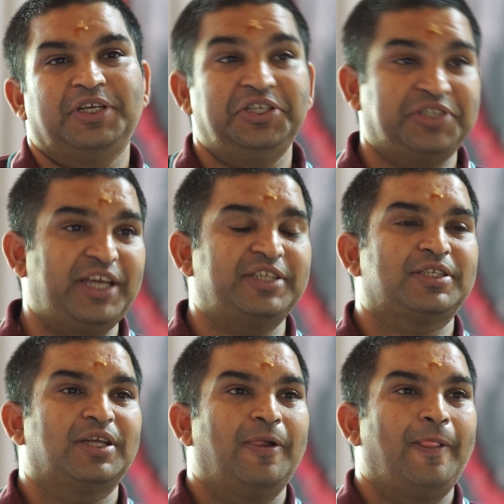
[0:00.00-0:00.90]
He
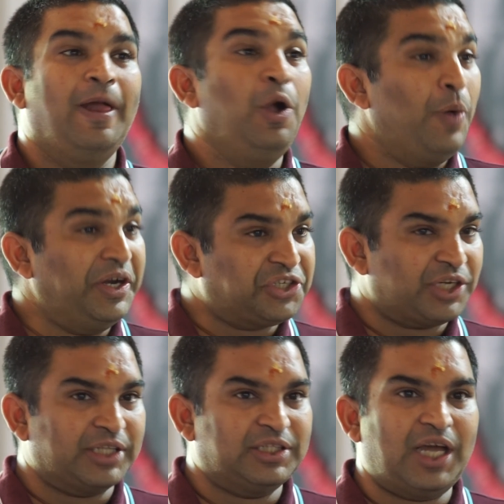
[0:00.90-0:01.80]
says, when
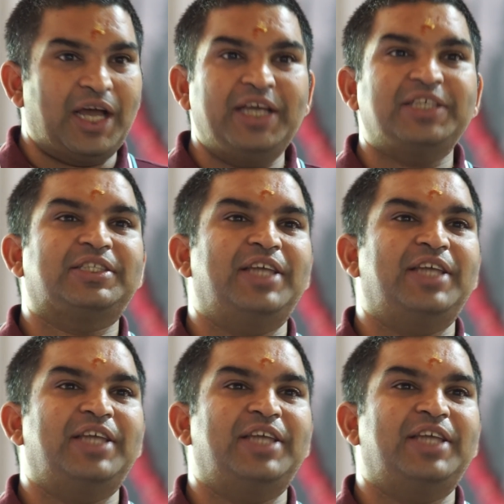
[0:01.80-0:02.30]
Shraddha is